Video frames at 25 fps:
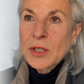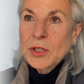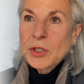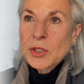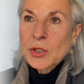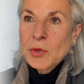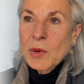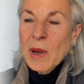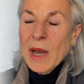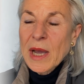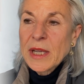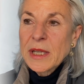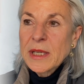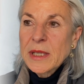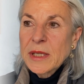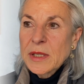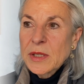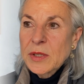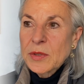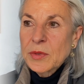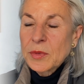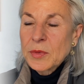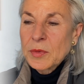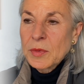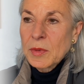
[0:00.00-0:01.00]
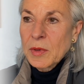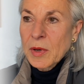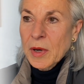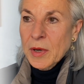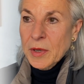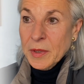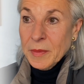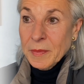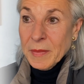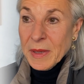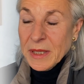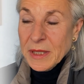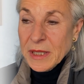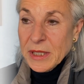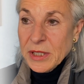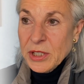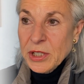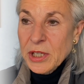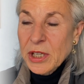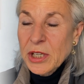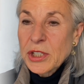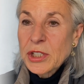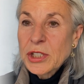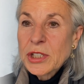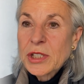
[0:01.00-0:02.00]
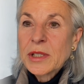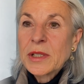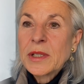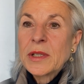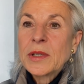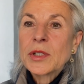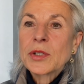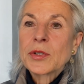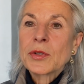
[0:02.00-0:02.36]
Try to learn meditation.